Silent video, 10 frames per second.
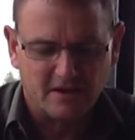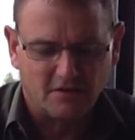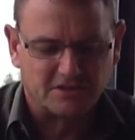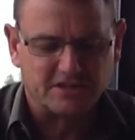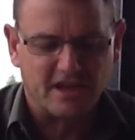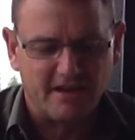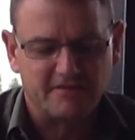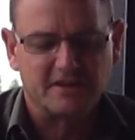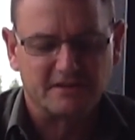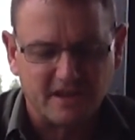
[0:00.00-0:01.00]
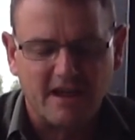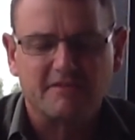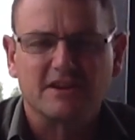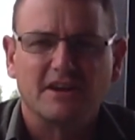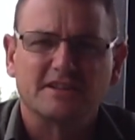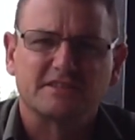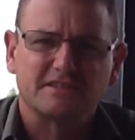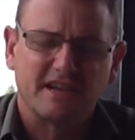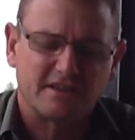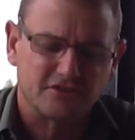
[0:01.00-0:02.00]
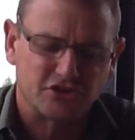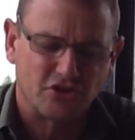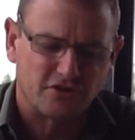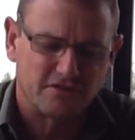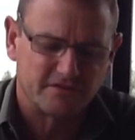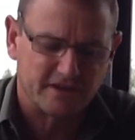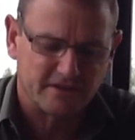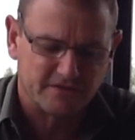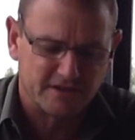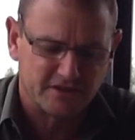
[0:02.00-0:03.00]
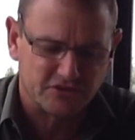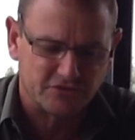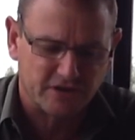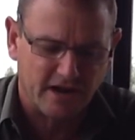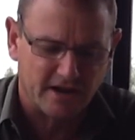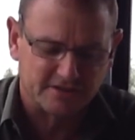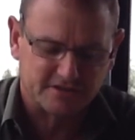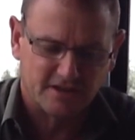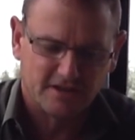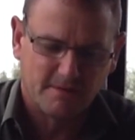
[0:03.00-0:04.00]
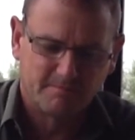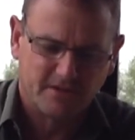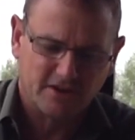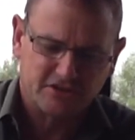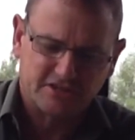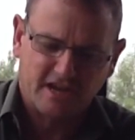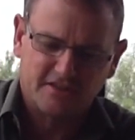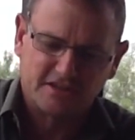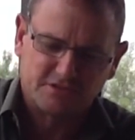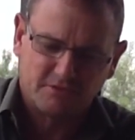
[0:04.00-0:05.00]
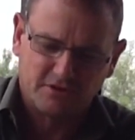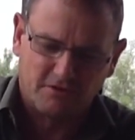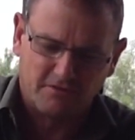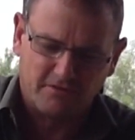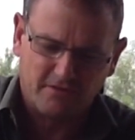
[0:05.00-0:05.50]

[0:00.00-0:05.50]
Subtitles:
obviously the heavier line is going to take the shock of the initial cast. I'll just cut this one off